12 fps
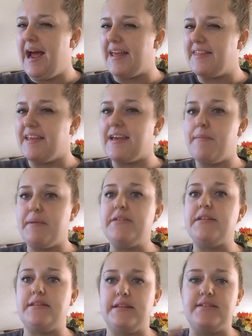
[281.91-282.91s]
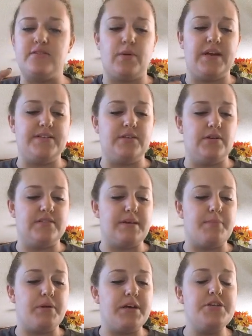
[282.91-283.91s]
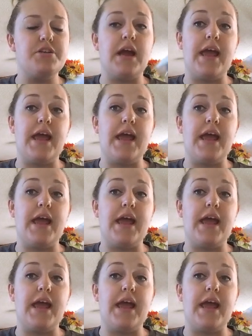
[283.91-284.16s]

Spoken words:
I think I melted this twice too, because I'm pretty sure